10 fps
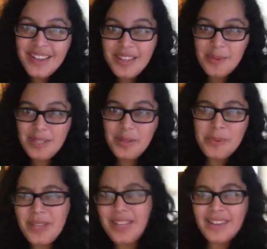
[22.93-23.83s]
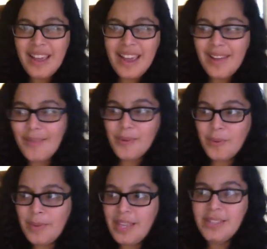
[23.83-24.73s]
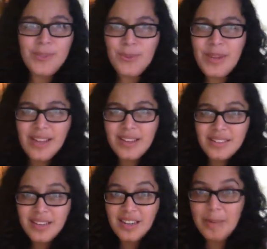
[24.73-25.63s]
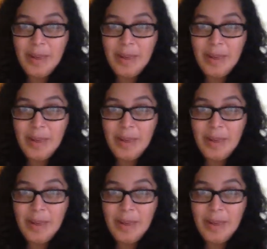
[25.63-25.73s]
It was like a week and a half, or a week and 2 days, and I got